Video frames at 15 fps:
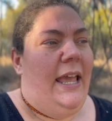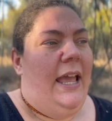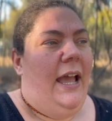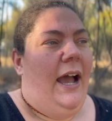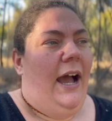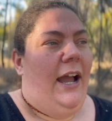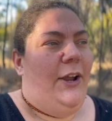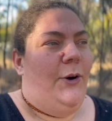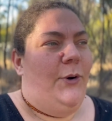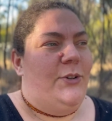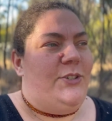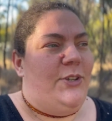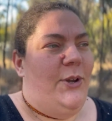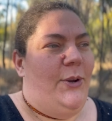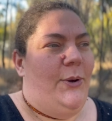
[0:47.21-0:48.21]
I
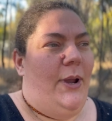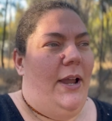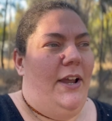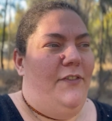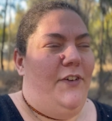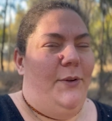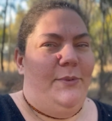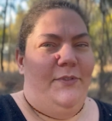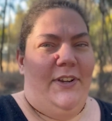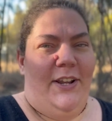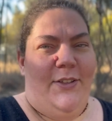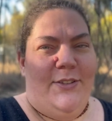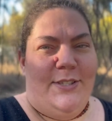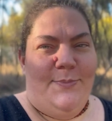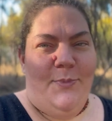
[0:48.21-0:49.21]
also filmed a
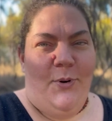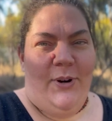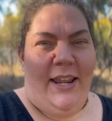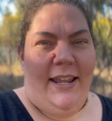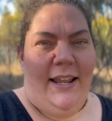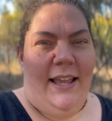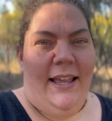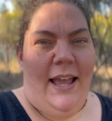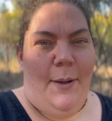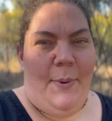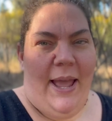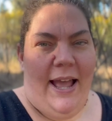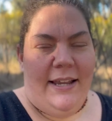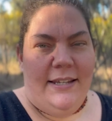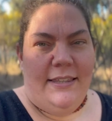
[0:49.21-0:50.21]
video this morning
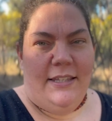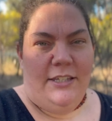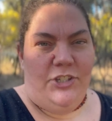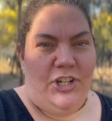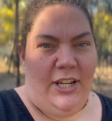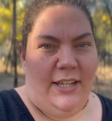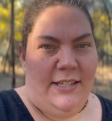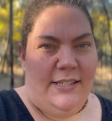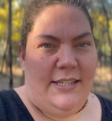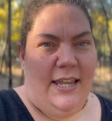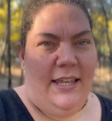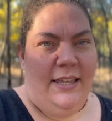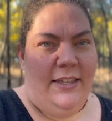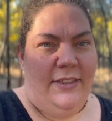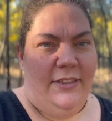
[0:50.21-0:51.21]
about the chickens,
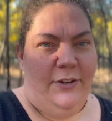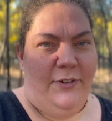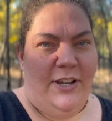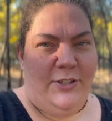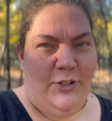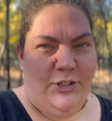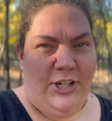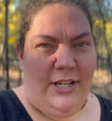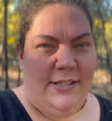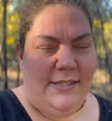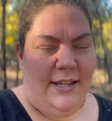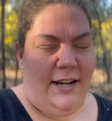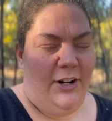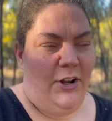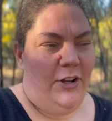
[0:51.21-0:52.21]
the rescue chickens
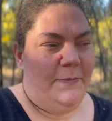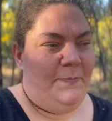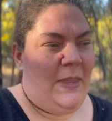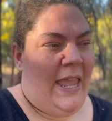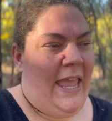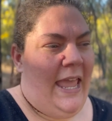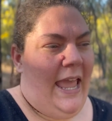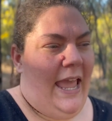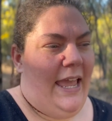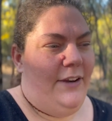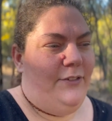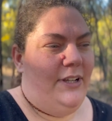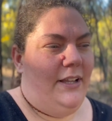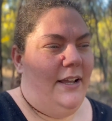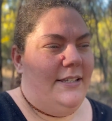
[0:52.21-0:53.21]
that I got,
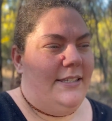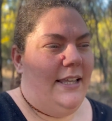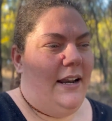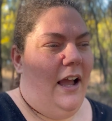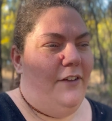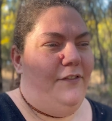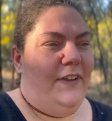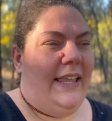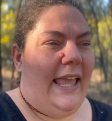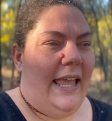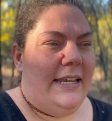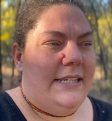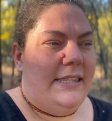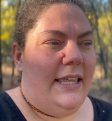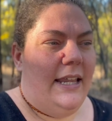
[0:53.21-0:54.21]
and realized that I
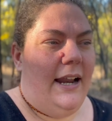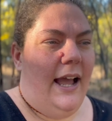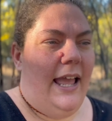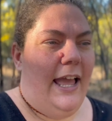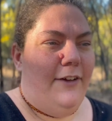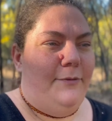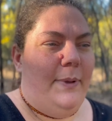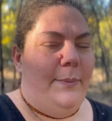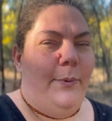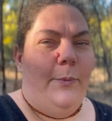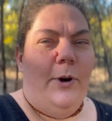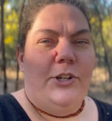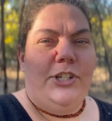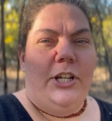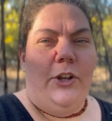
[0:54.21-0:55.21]
forget that I have people
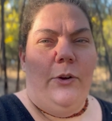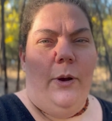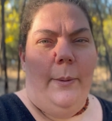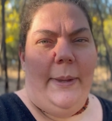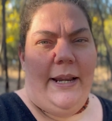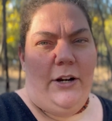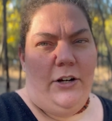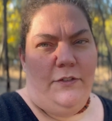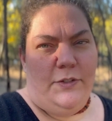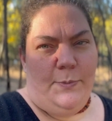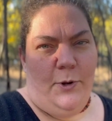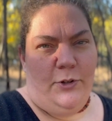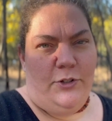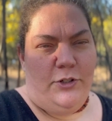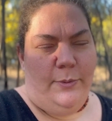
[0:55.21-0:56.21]
watching who I may not have
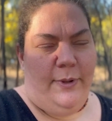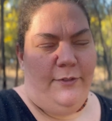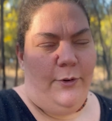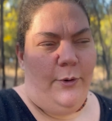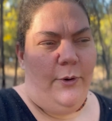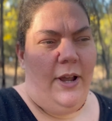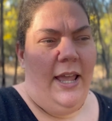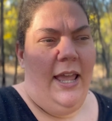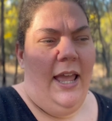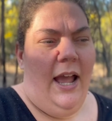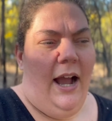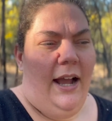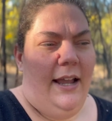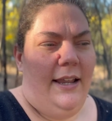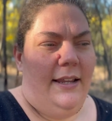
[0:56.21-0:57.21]
spoken to before.
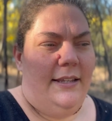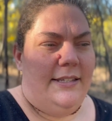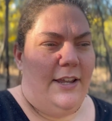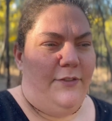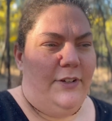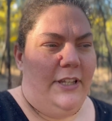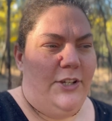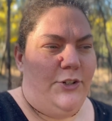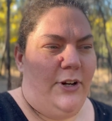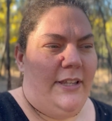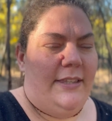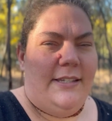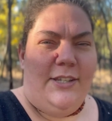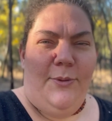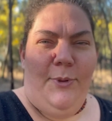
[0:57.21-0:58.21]
I definitely treat
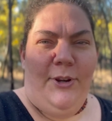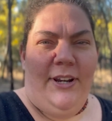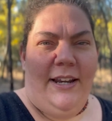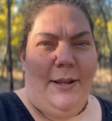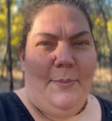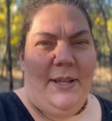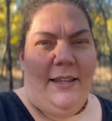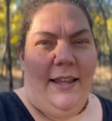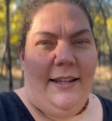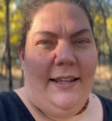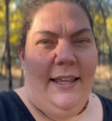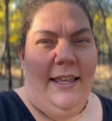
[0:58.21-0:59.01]
this community a bit like